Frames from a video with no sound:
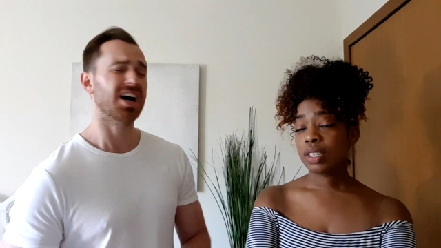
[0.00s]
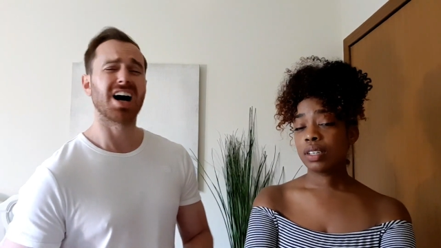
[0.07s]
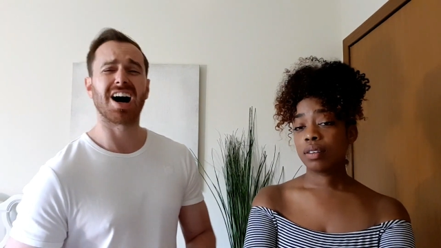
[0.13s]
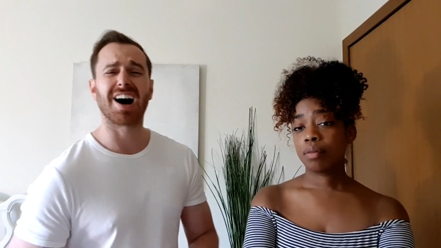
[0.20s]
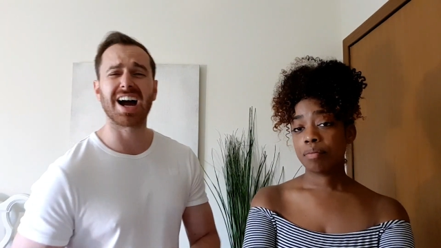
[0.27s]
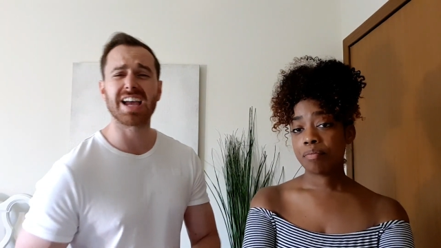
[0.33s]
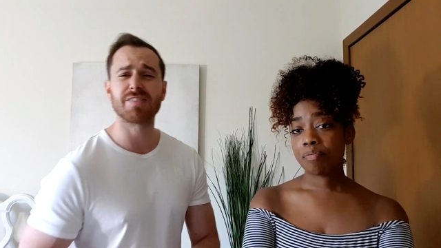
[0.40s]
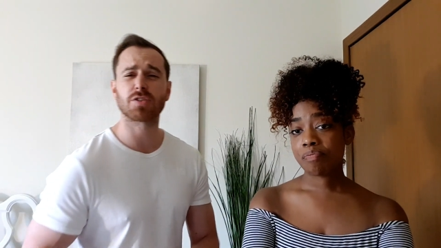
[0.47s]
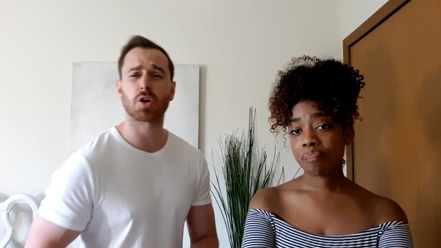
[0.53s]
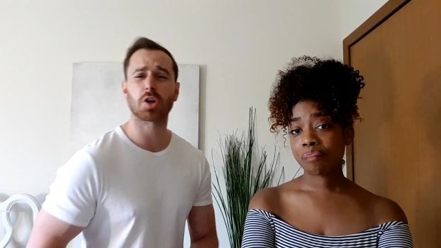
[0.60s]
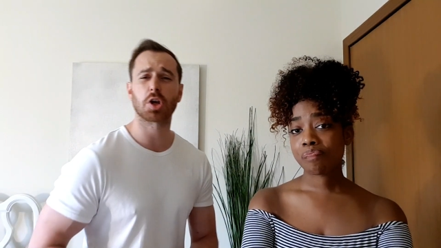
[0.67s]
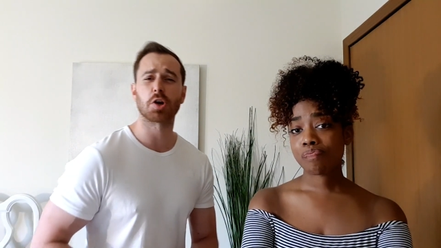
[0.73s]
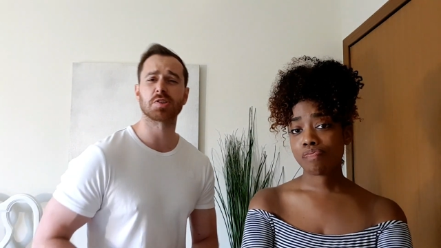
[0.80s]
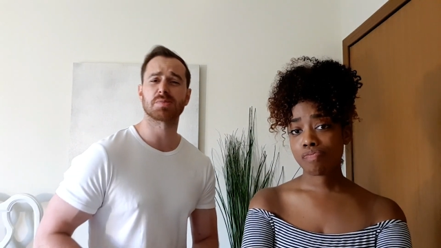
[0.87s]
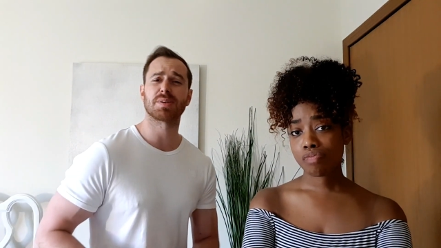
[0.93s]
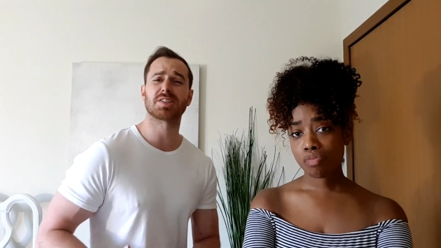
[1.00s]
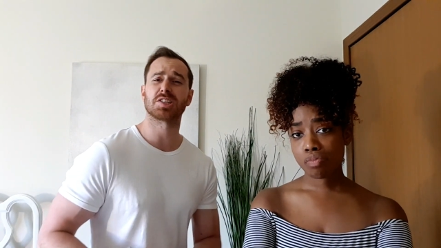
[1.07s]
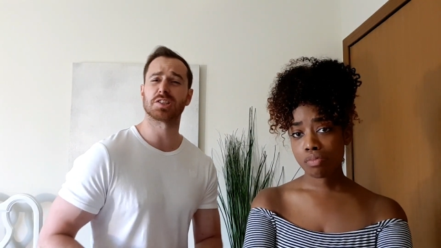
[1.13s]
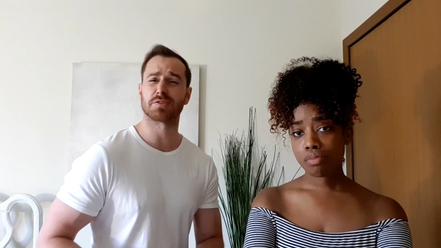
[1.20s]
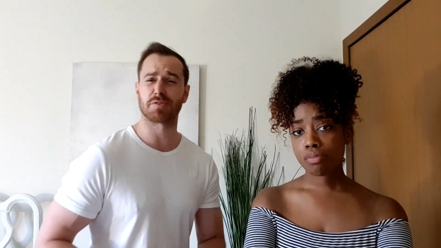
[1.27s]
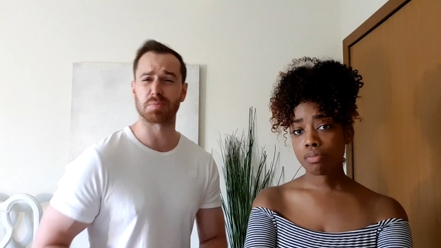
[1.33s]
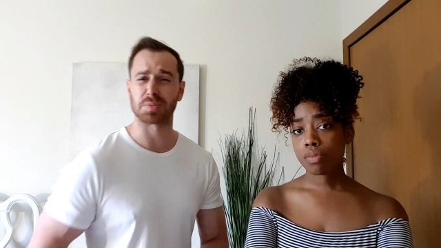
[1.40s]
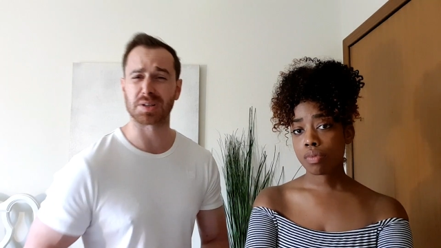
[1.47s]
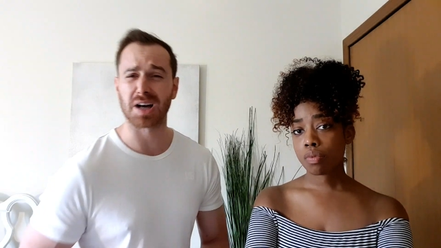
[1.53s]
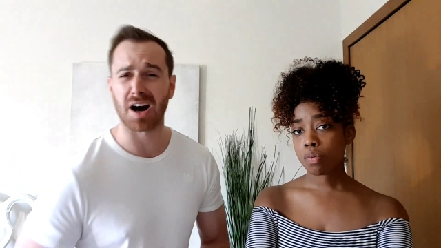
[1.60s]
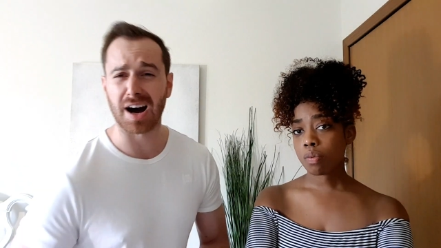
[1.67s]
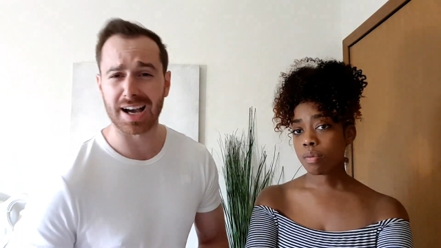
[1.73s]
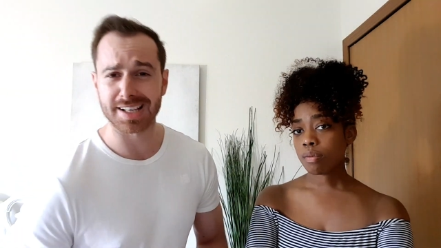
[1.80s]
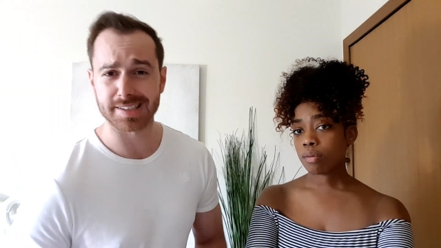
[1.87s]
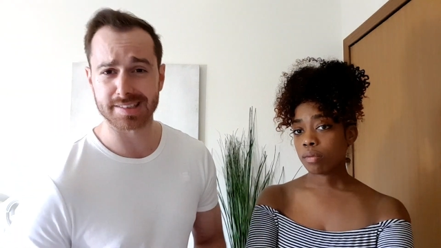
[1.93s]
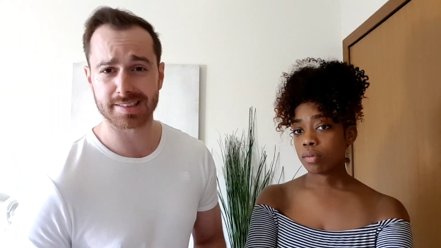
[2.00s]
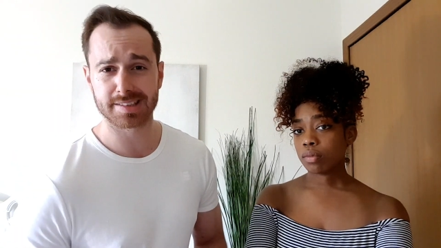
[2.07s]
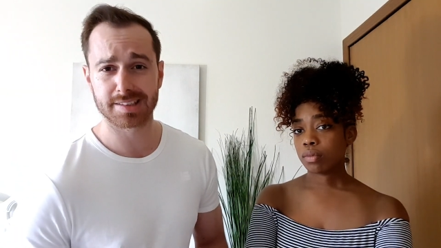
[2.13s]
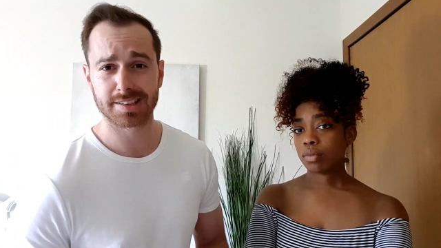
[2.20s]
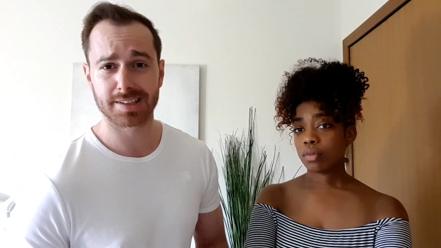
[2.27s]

Speaker 1: I even got loads of messages from guys.